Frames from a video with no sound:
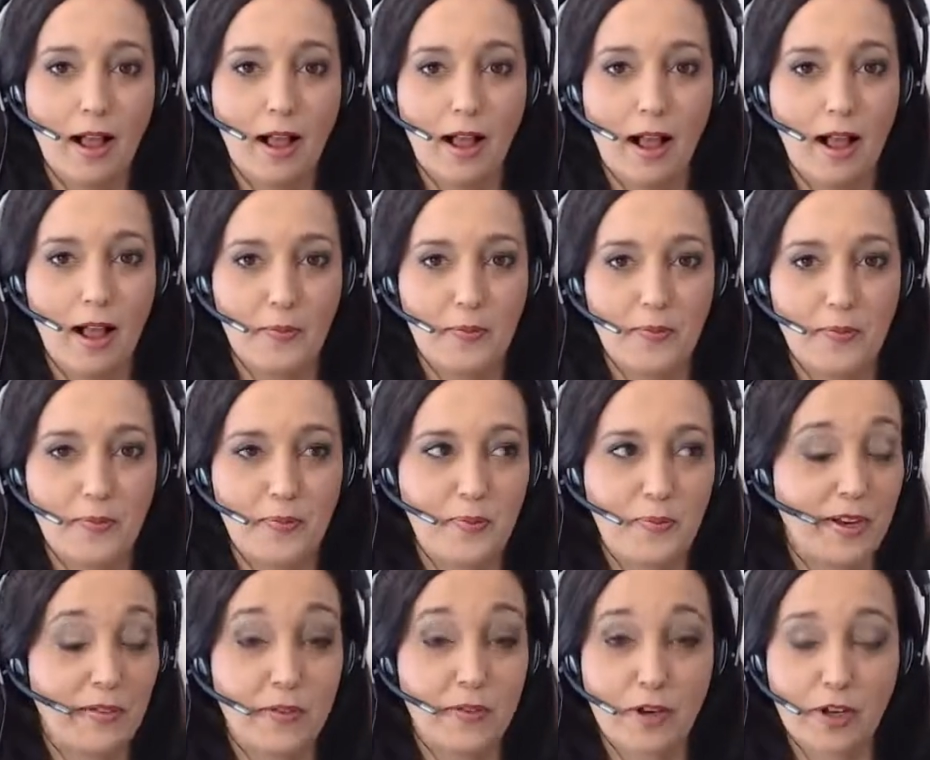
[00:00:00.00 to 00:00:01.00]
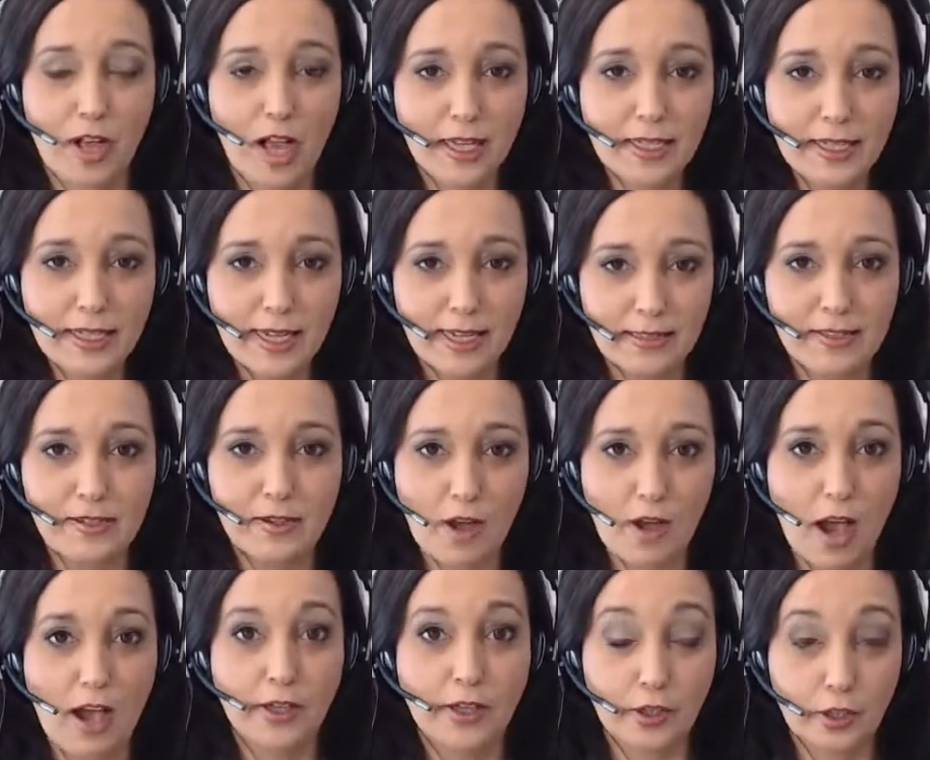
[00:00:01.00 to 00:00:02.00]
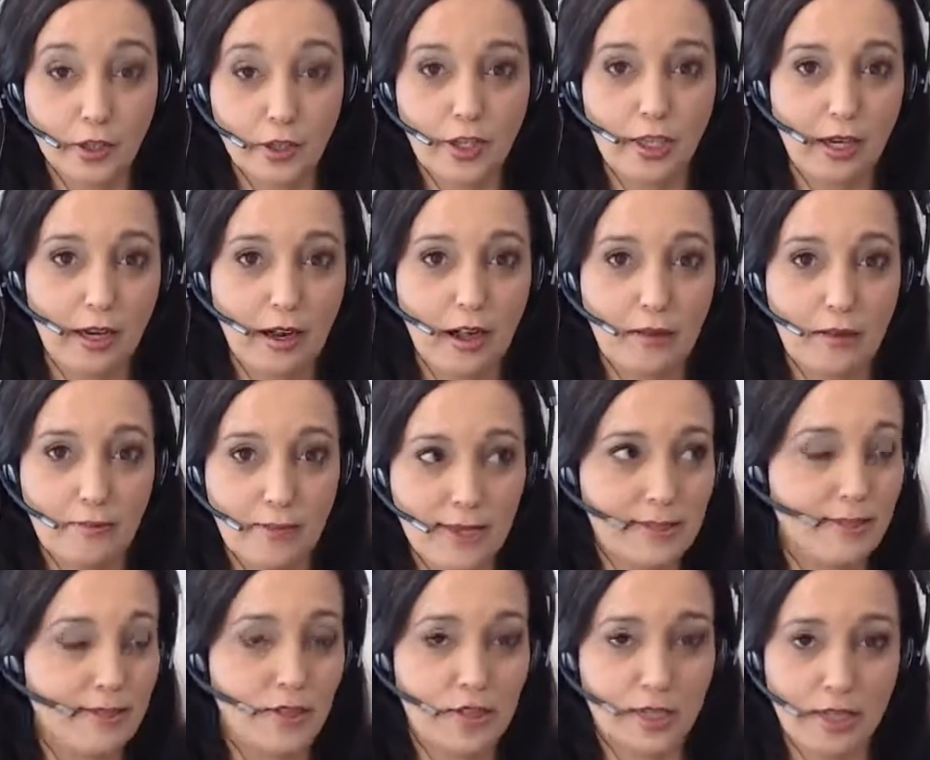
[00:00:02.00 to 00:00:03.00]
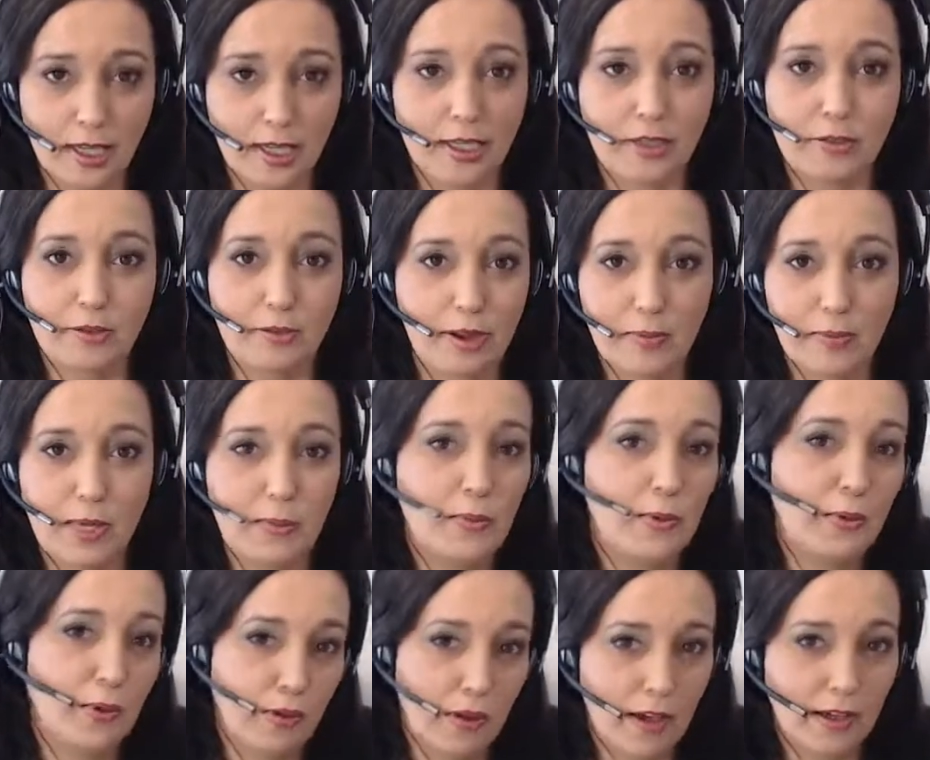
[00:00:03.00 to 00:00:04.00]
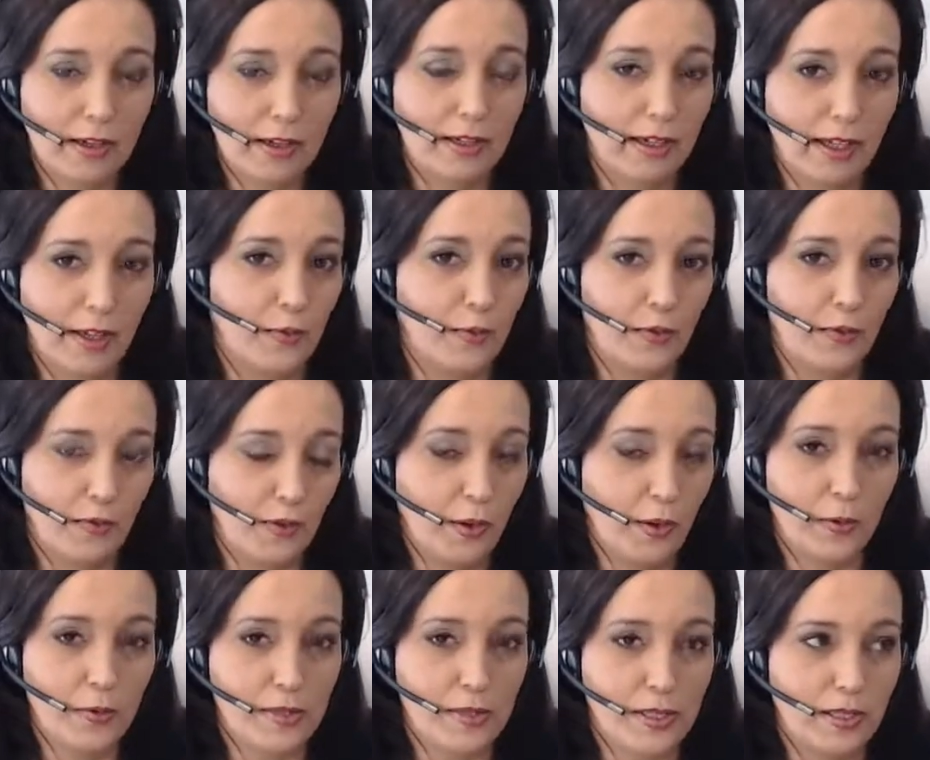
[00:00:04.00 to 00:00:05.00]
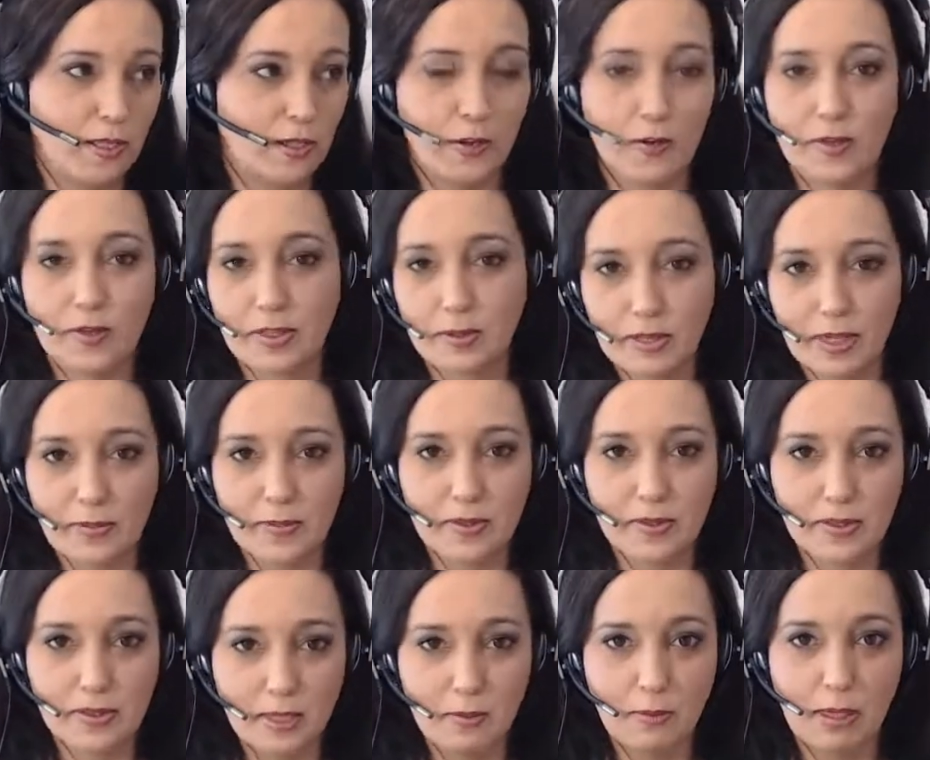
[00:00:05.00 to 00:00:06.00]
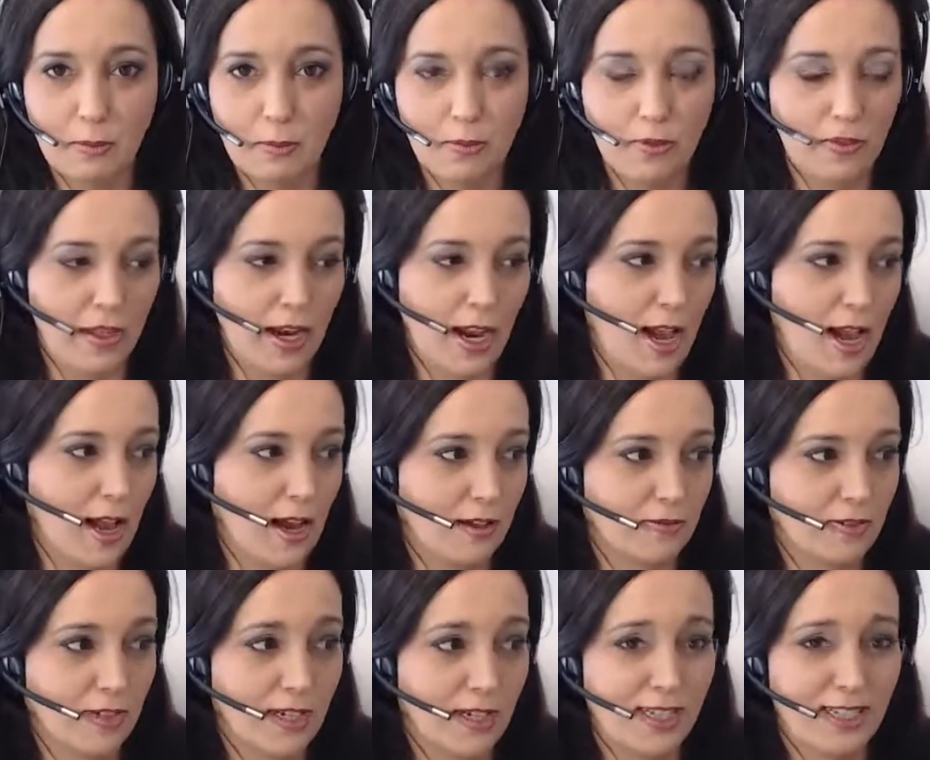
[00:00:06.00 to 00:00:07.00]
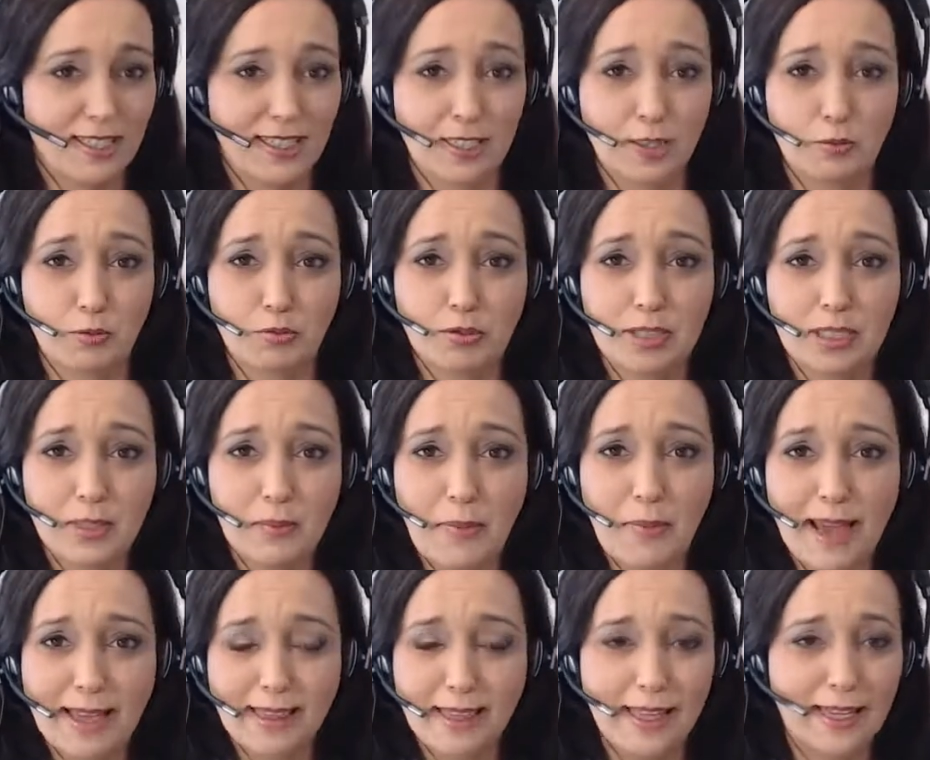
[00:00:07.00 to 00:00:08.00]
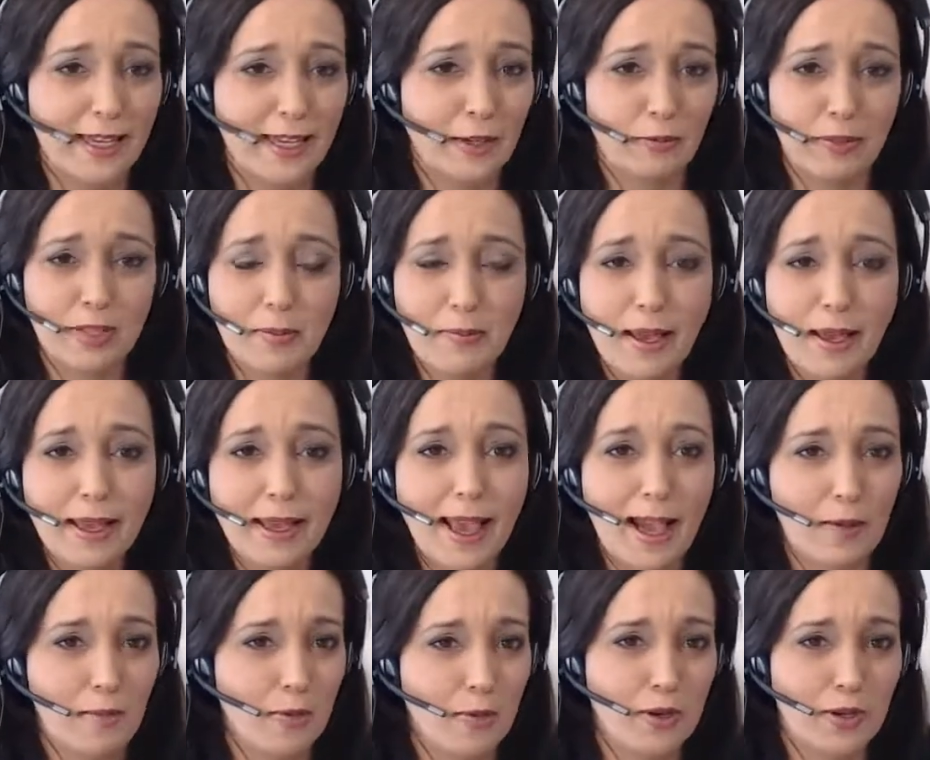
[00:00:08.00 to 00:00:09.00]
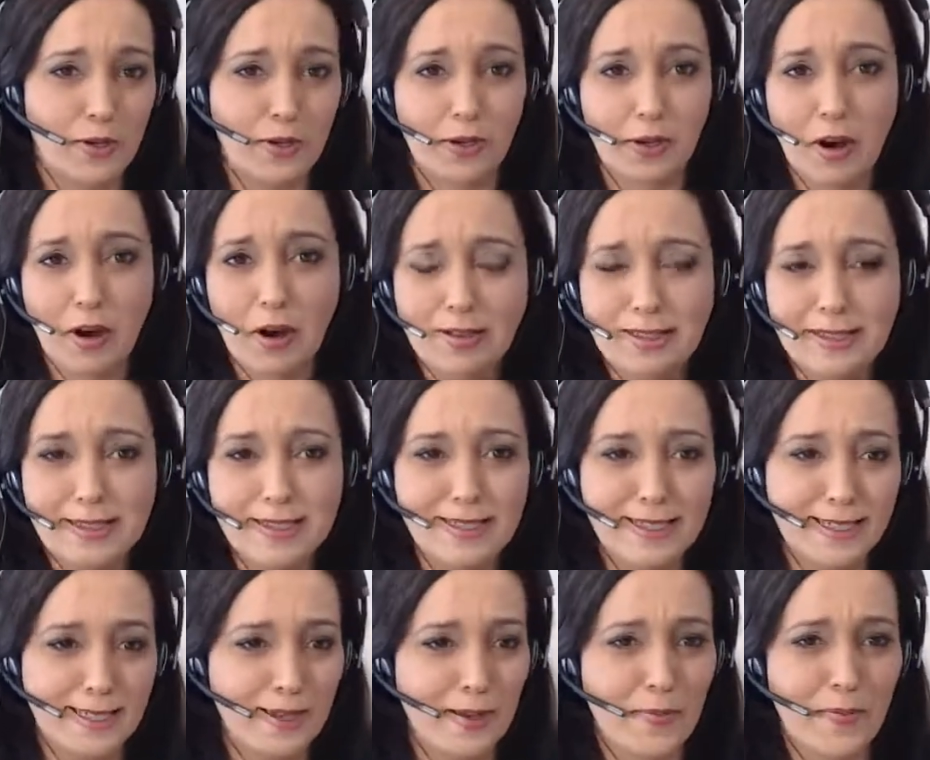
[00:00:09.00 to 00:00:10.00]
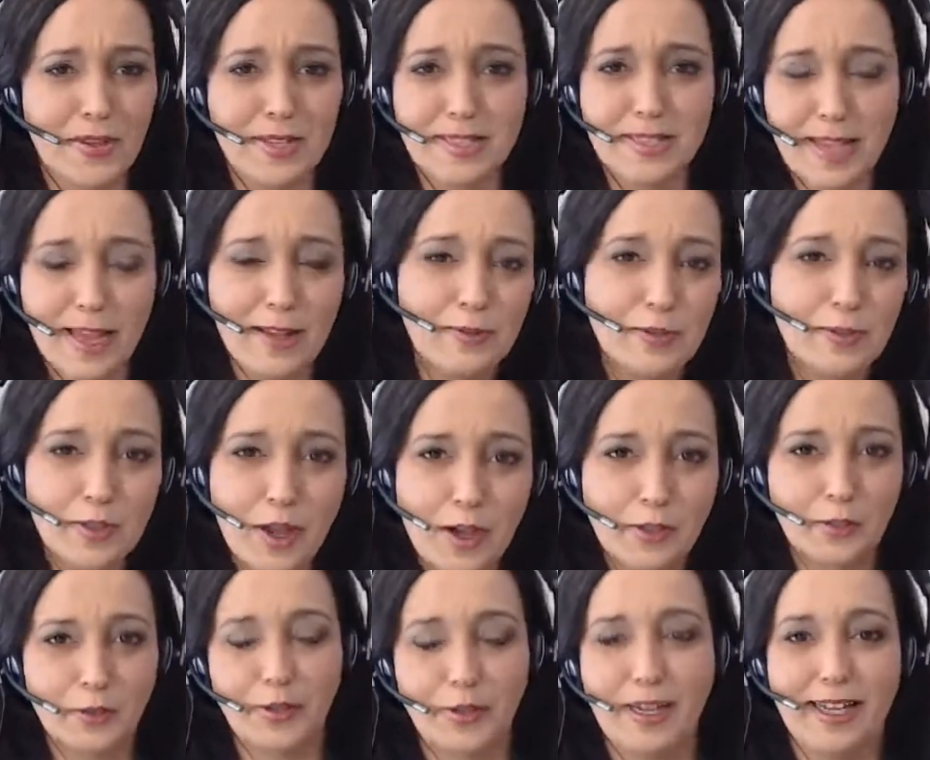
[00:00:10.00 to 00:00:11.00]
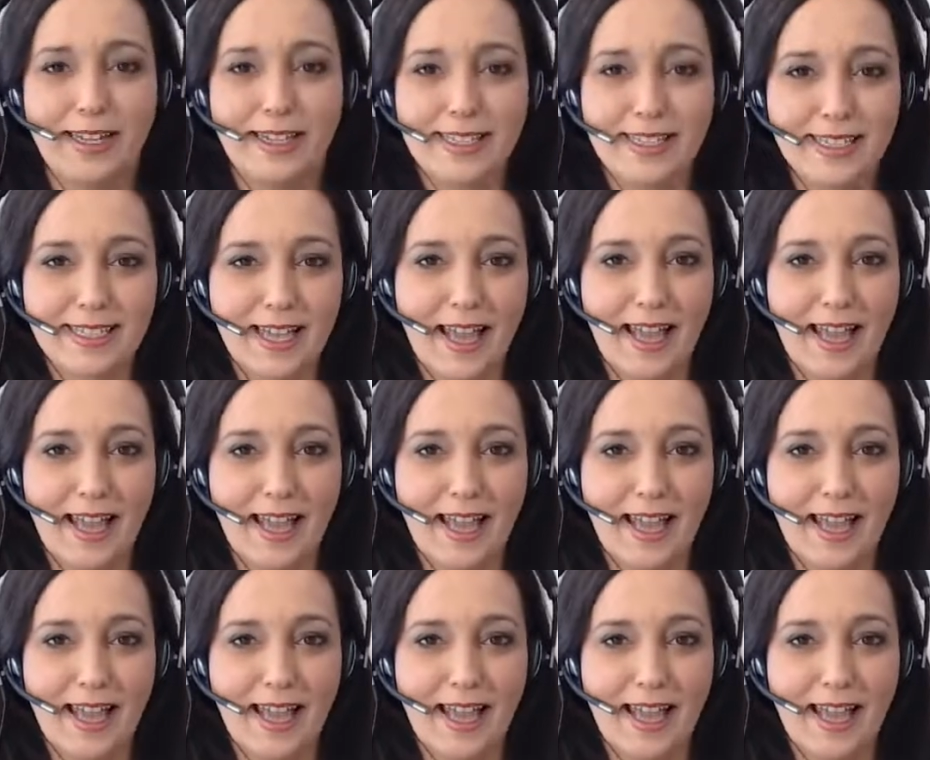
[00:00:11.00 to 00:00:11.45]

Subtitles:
But if your content's not good and on message and getting the right people, you're not going to get the views. And, sometimes you'll see people that have like really bad lighting, really bad camera. You can hardly see them. The sound's not great.